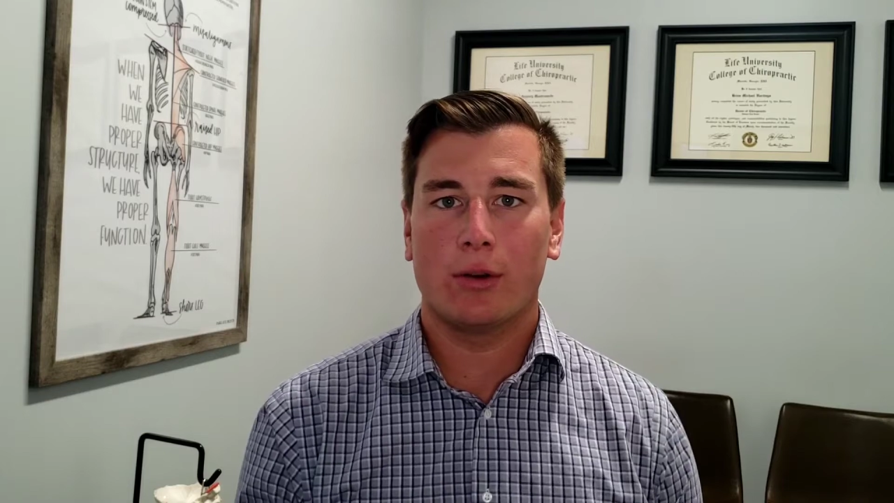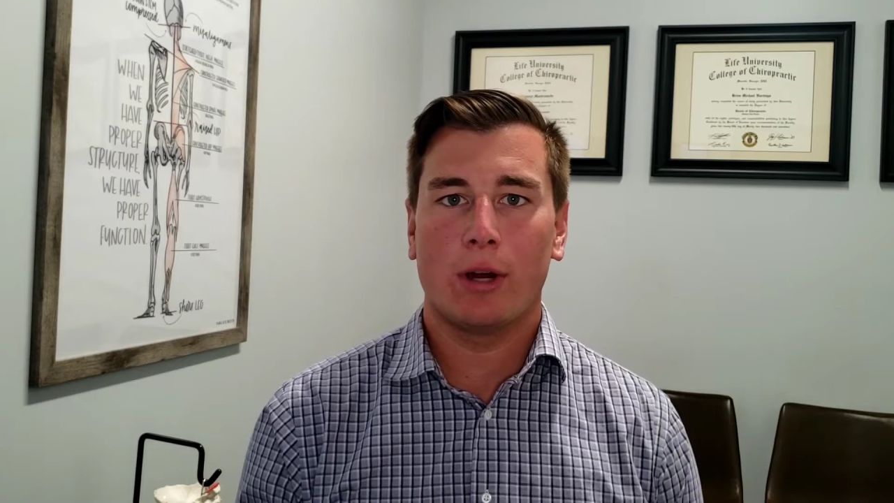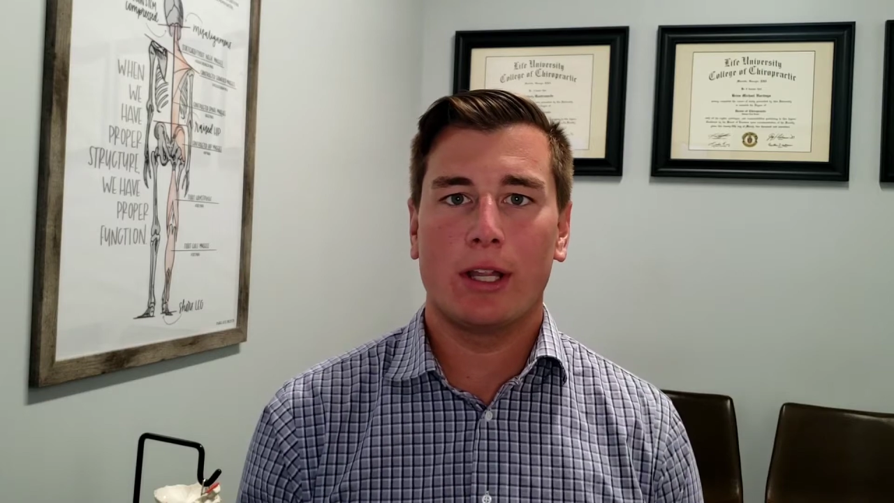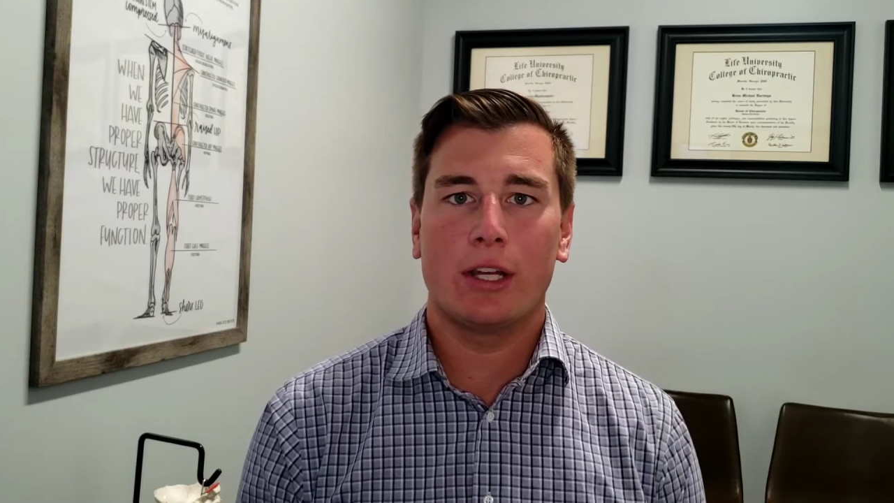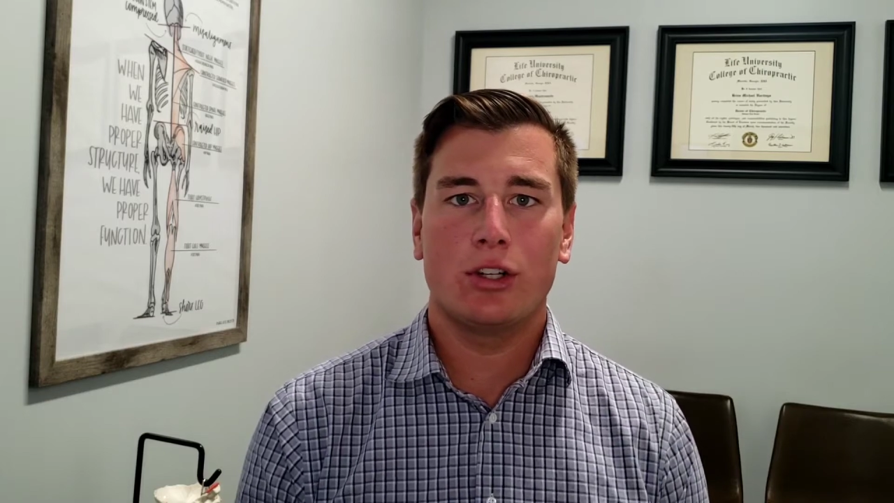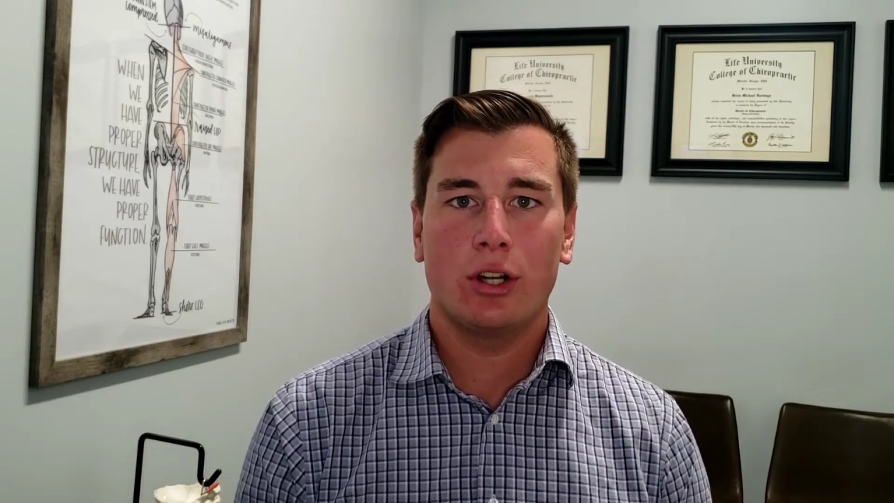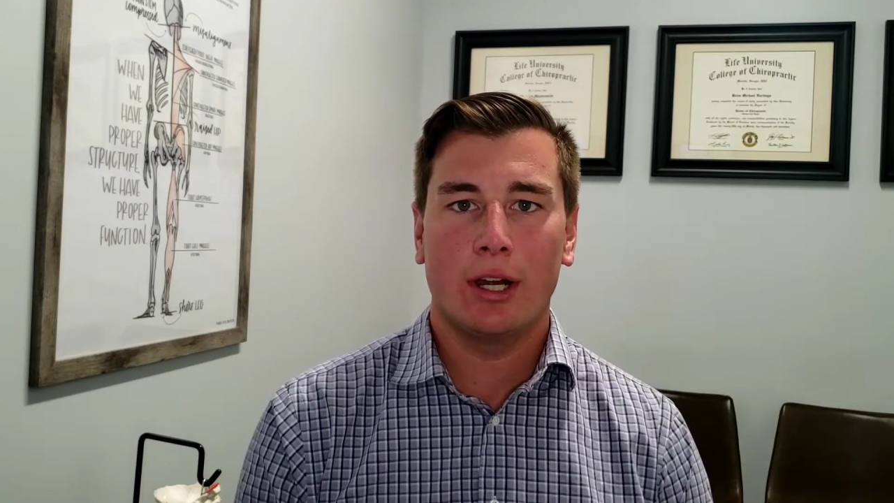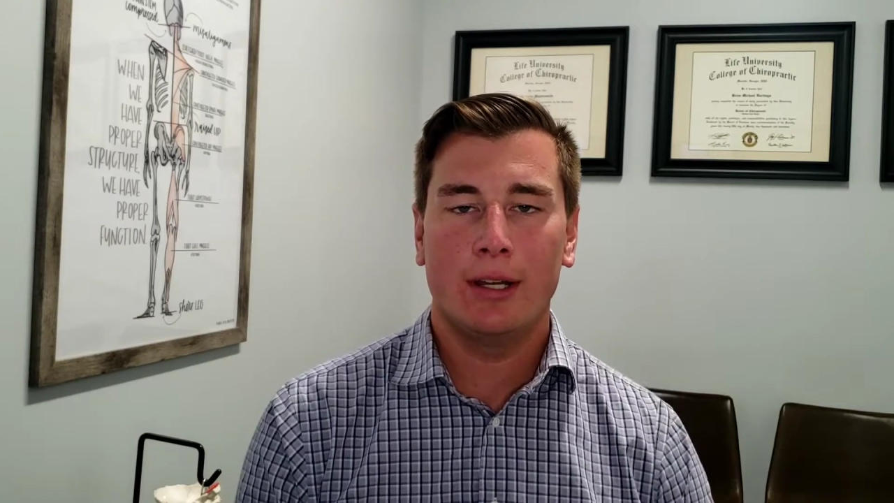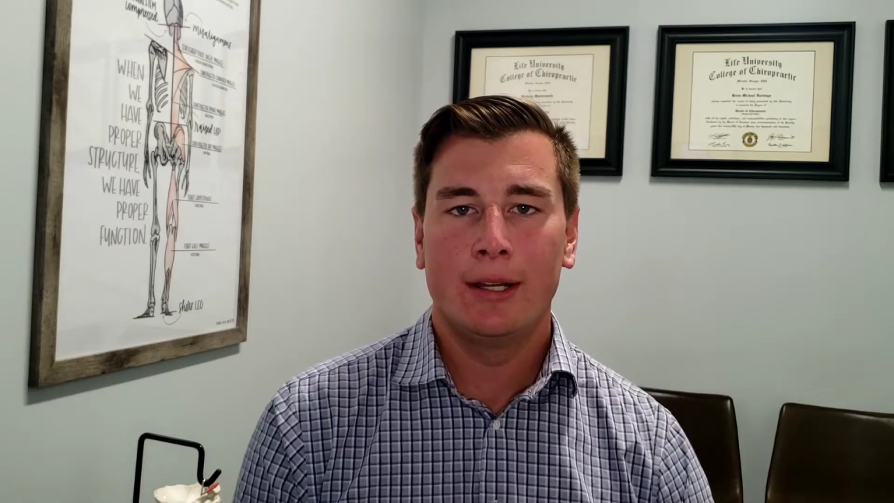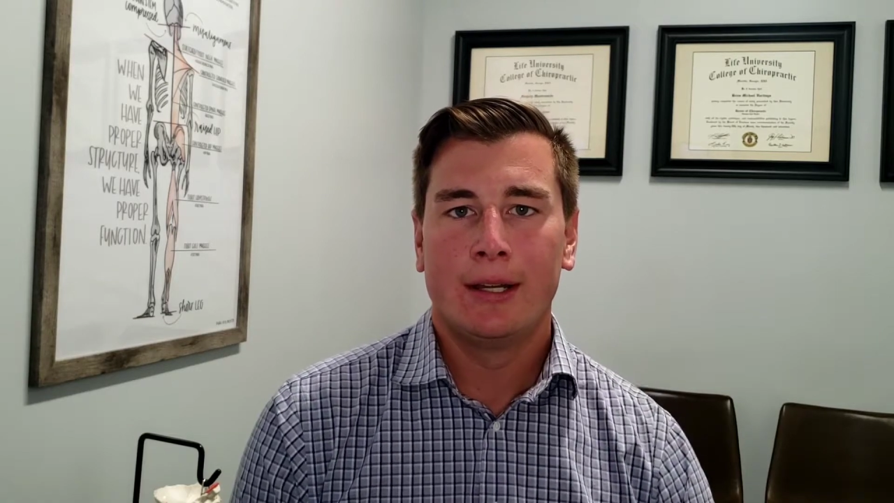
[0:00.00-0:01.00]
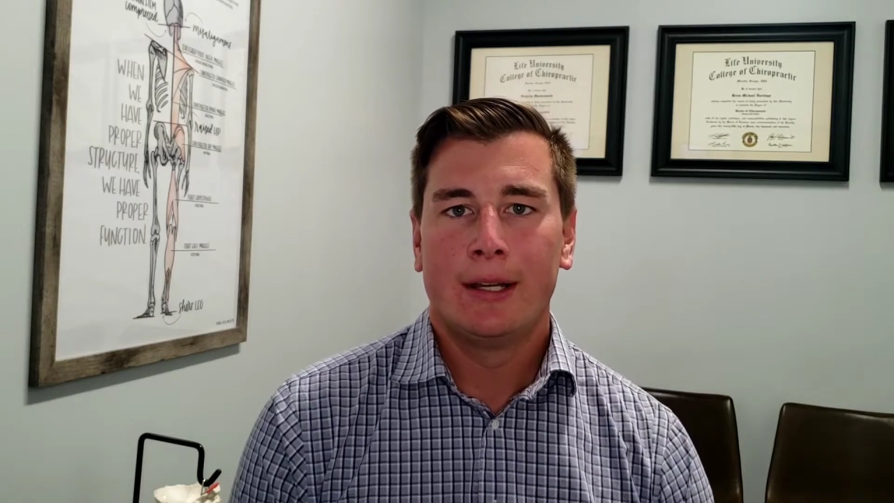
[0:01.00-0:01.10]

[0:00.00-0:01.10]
the way they should.